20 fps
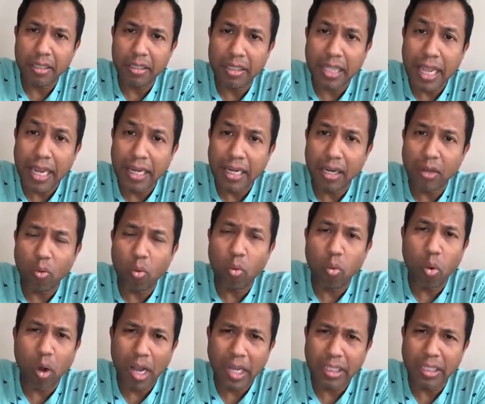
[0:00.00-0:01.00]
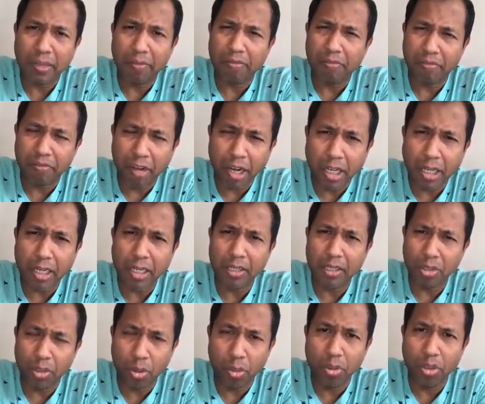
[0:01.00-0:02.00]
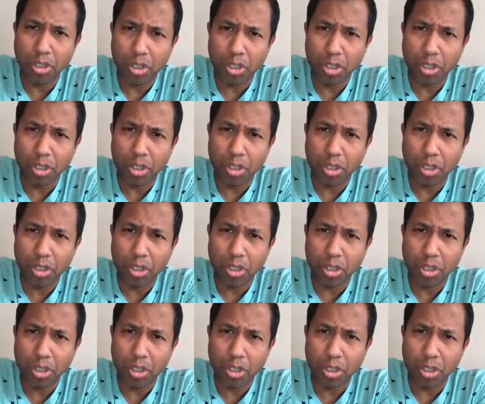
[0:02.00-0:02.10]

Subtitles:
then why the fuck do